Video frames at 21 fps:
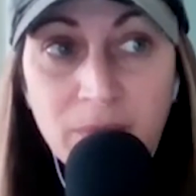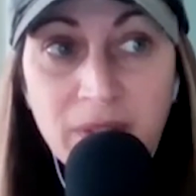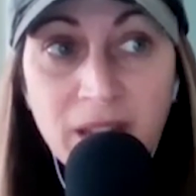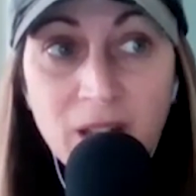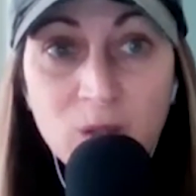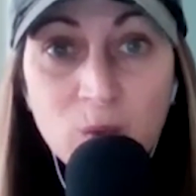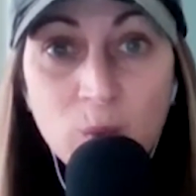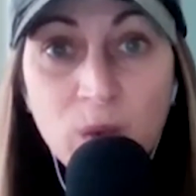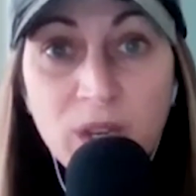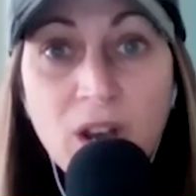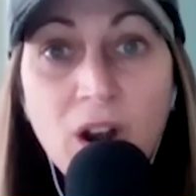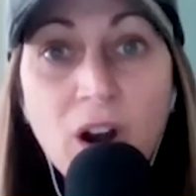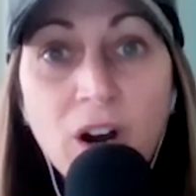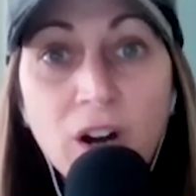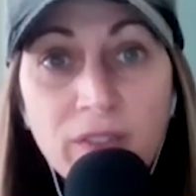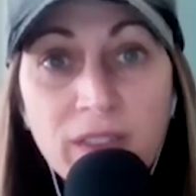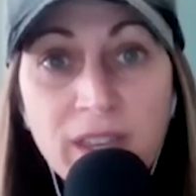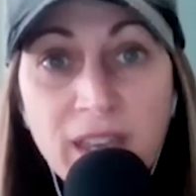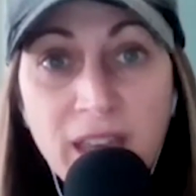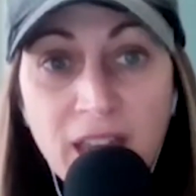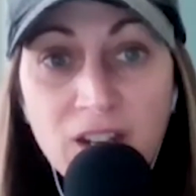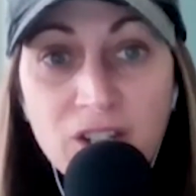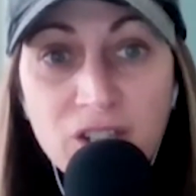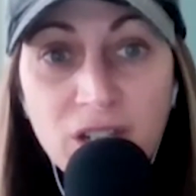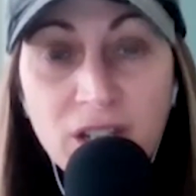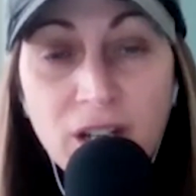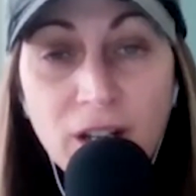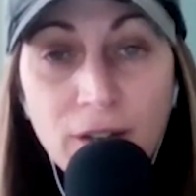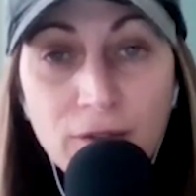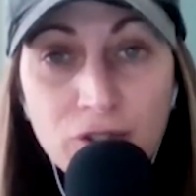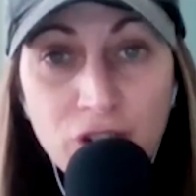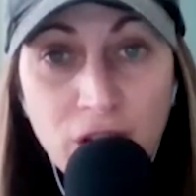because we are the
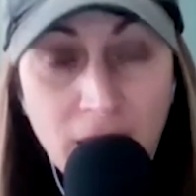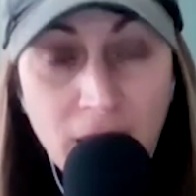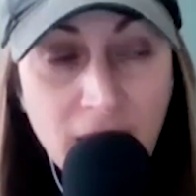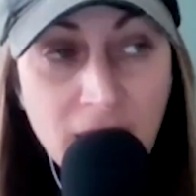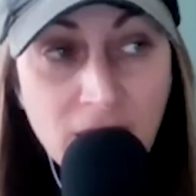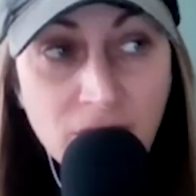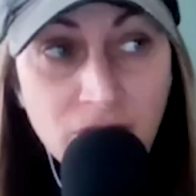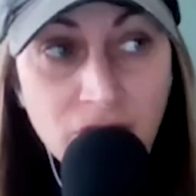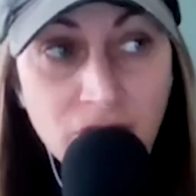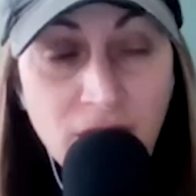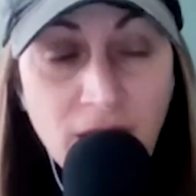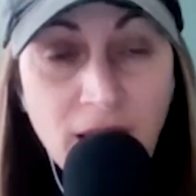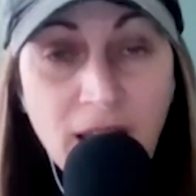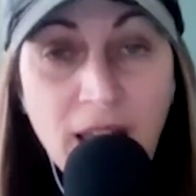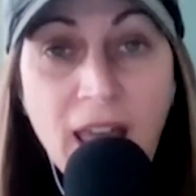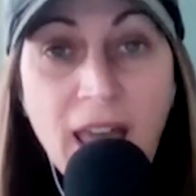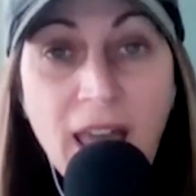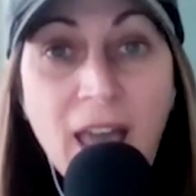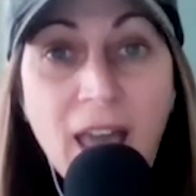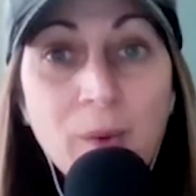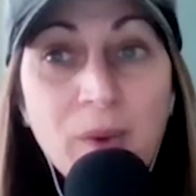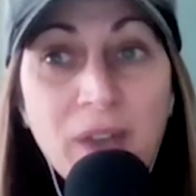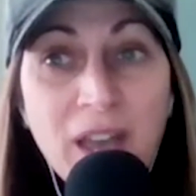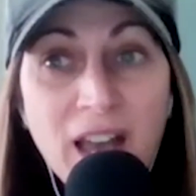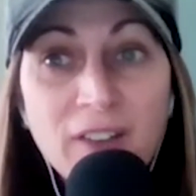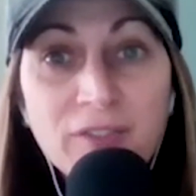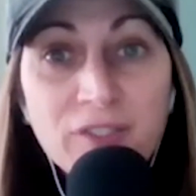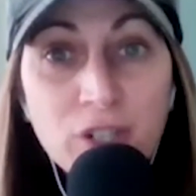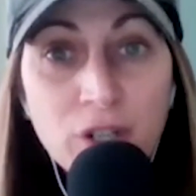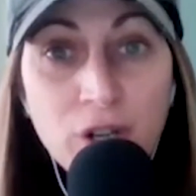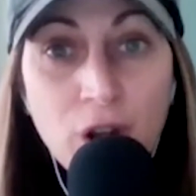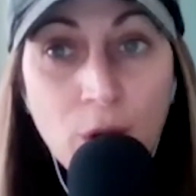agent of change and we
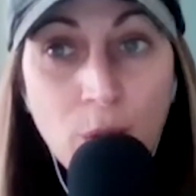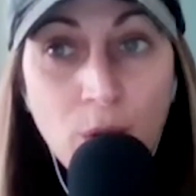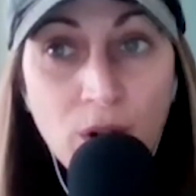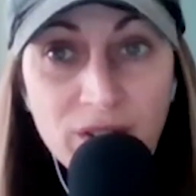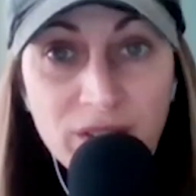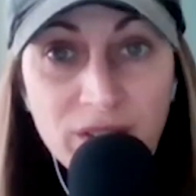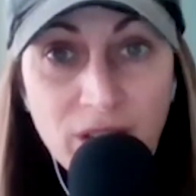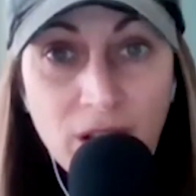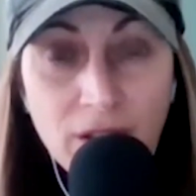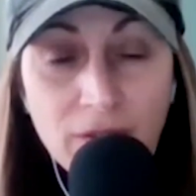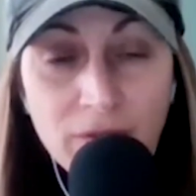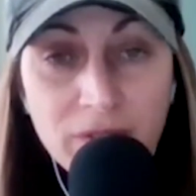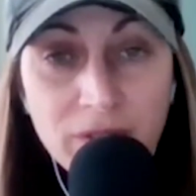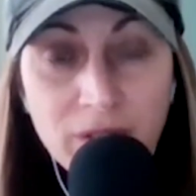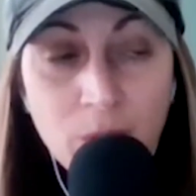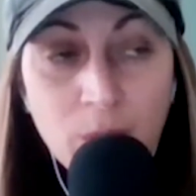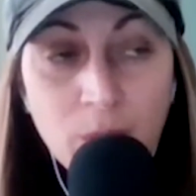have to know ourselves.